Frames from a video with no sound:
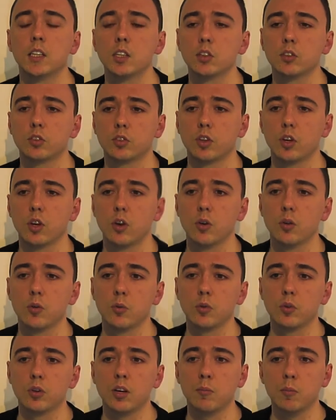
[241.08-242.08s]
So
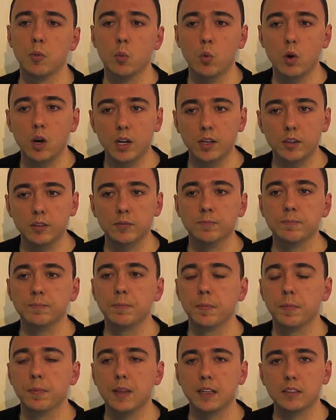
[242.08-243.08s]
number 1,
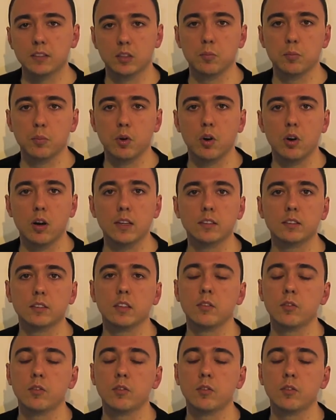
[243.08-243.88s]
that's the price.